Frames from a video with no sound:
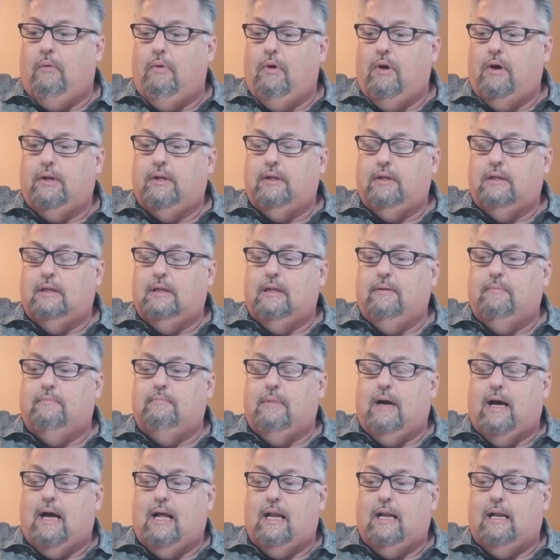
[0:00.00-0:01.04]
want to live
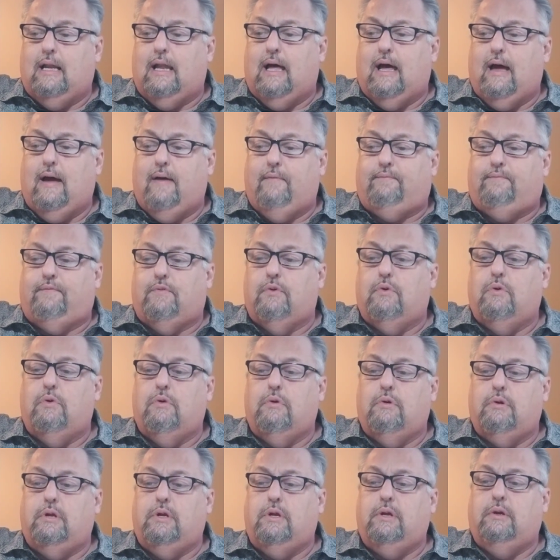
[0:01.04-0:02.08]
my life
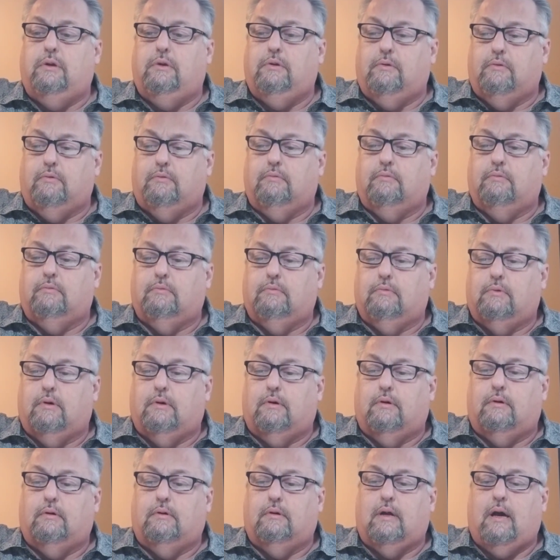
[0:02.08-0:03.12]
for you
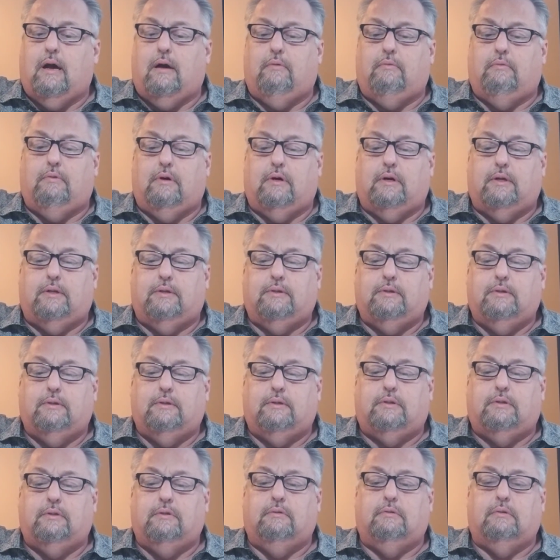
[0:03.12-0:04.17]
Lord, I want
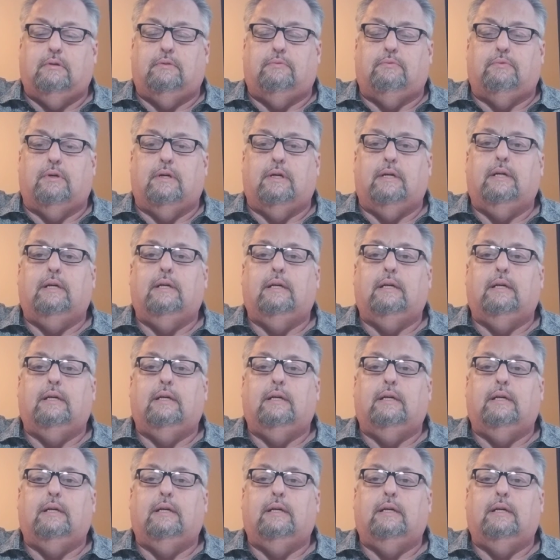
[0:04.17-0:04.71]
to do it well.